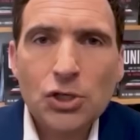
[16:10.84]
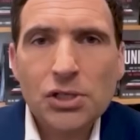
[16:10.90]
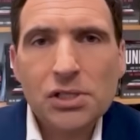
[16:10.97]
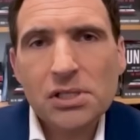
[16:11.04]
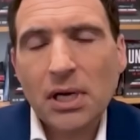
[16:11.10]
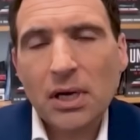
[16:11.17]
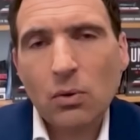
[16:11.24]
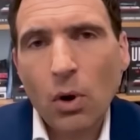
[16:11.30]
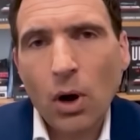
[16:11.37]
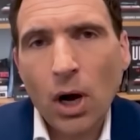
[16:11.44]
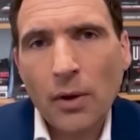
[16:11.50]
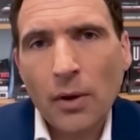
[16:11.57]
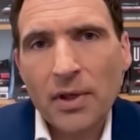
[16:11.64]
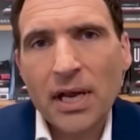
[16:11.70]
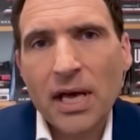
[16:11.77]
just
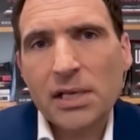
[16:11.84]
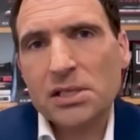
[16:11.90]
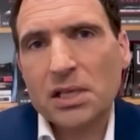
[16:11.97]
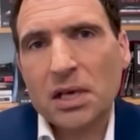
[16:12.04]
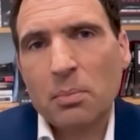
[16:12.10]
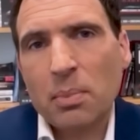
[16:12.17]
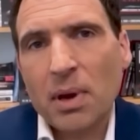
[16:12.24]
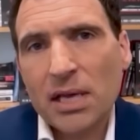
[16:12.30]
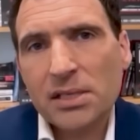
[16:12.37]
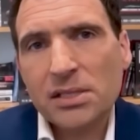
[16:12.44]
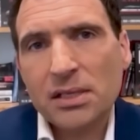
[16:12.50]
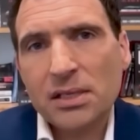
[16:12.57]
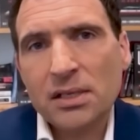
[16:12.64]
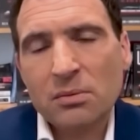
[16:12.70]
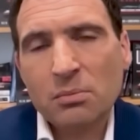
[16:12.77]
Taiwan that has the
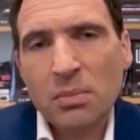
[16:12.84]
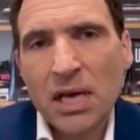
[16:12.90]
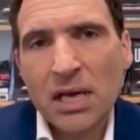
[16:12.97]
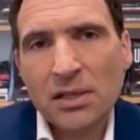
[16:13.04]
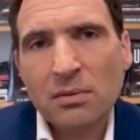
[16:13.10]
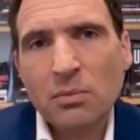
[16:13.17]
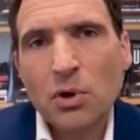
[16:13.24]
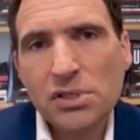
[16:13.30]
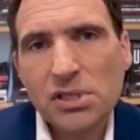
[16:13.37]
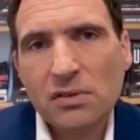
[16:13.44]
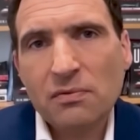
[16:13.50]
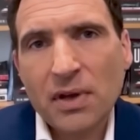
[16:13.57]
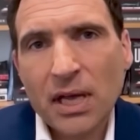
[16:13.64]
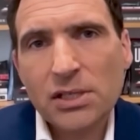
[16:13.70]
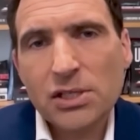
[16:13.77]
capacity to make the most
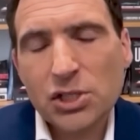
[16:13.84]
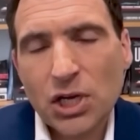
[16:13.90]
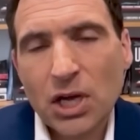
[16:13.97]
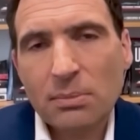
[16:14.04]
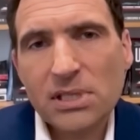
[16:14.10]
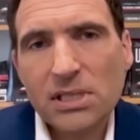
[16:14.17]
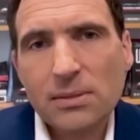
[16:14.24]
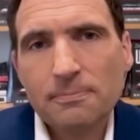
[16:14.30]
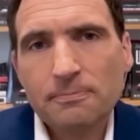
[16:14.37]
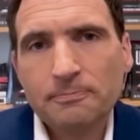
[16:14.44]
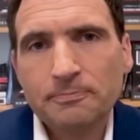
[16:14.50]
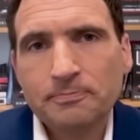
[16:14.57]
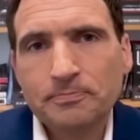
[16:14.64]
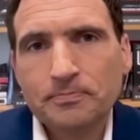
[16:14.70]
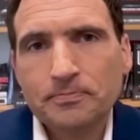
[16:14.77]
advanced chips. And,